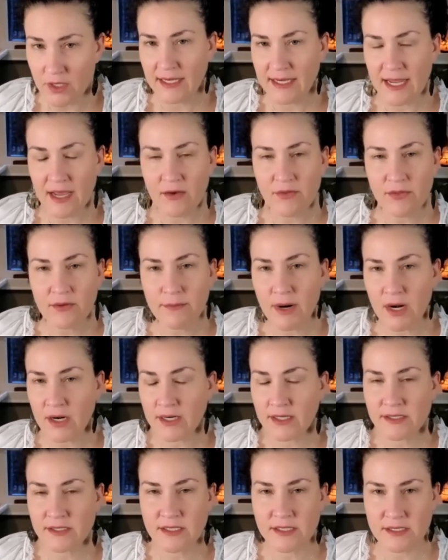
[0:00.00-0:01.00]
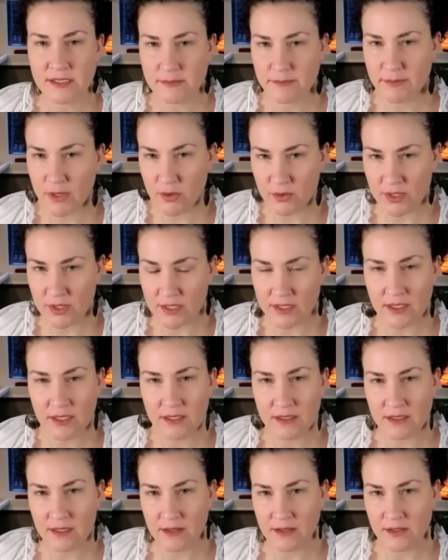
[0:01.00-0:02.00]
And now the market's exploded
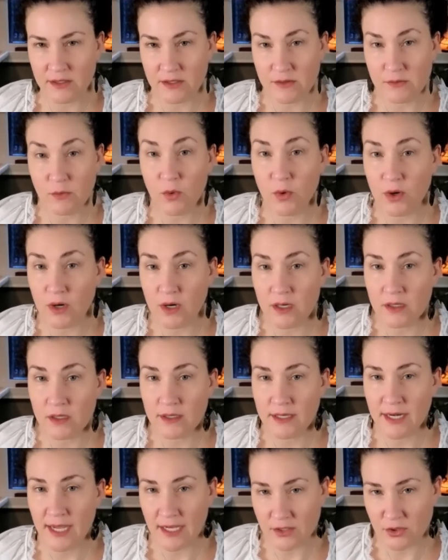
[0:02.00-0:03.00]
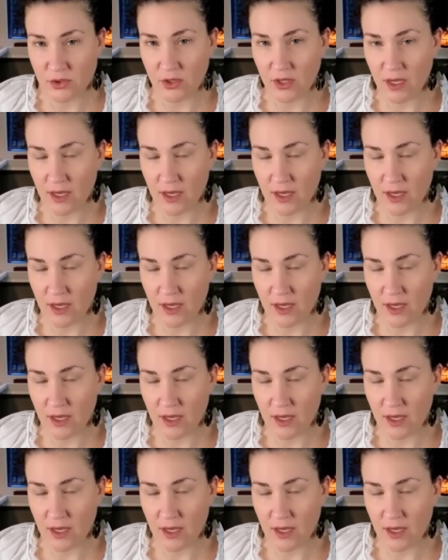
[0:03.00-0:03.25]
and there's more natural